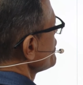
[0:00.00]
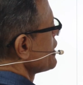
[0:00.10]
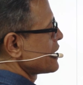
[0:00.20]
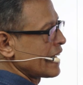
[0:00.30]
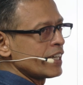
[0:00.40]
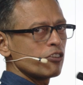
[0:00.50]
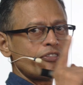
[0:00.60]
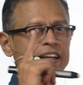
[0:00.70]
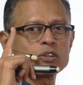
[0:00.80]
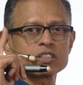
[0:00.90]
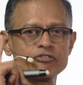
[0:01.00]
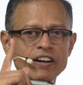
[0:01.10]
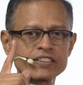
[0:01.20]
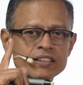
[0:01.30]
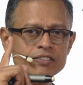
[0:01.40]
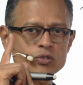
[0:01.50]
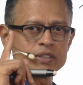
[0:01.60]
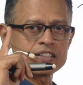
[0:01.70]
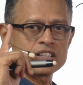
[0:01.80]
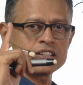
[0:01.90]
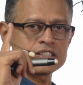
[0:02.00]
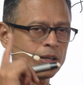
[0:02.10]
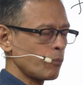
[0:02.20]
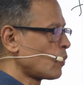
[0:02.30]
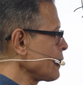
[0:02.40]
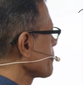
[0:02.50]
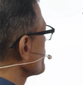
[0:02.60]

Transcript: We're trying to find out the function. So that's our step one.